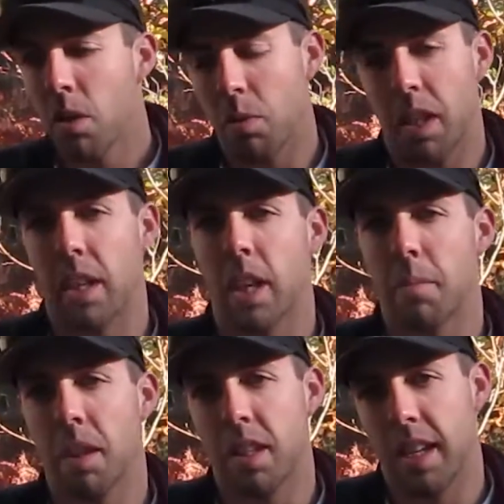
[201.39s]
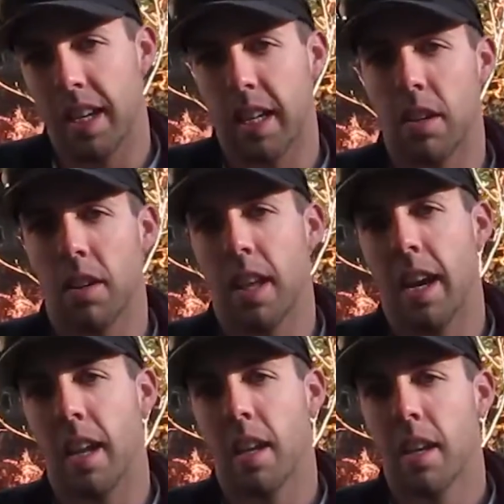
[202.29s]
we can come in and take care of
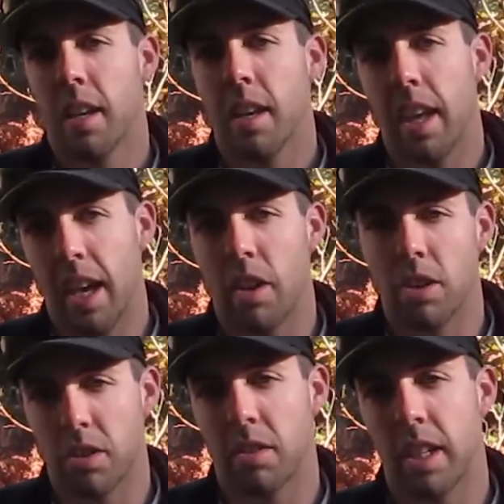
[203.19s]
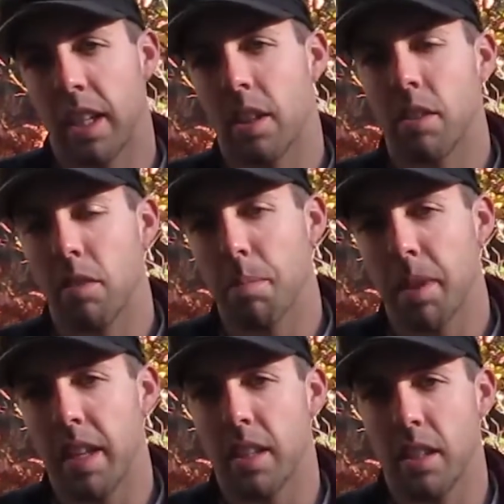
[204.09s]
that, and also take care of the
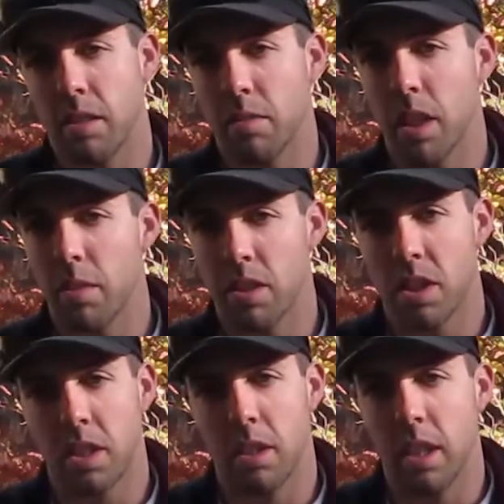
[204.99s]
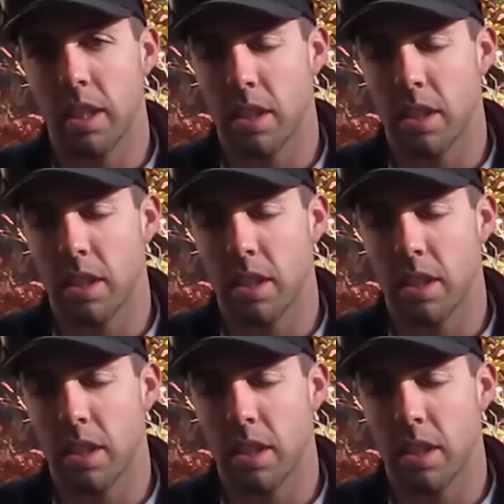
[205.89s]
replanting as well, which is a